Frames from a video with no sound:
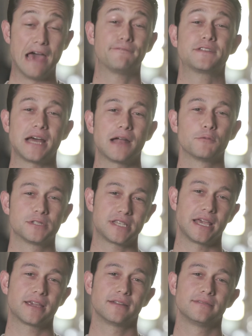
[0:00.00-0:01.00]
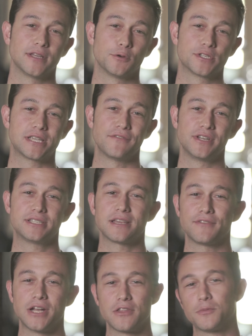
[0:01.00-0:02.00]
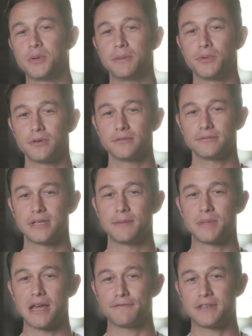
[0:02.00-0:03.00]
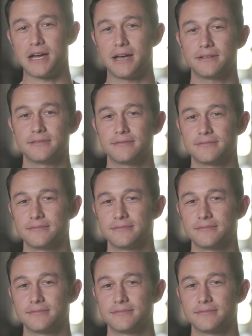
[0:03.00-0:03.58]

F. Dot was taken. There were 77 other people named F. Dot.